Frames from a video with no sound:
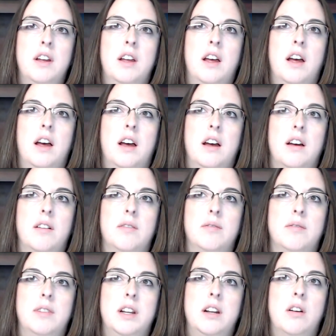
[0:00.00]

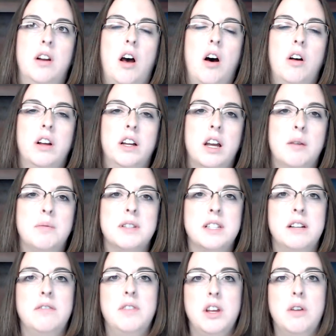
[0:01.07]
an
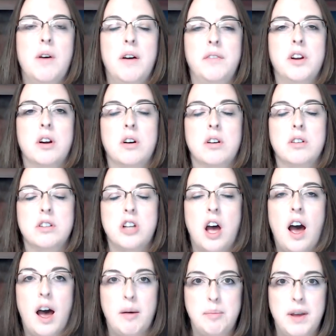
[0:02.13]
all-encompassing view of your
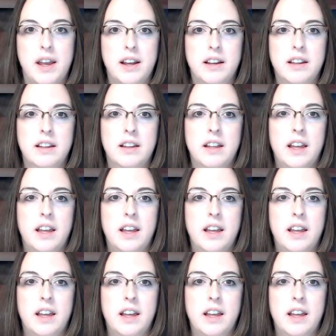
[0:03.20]
topic.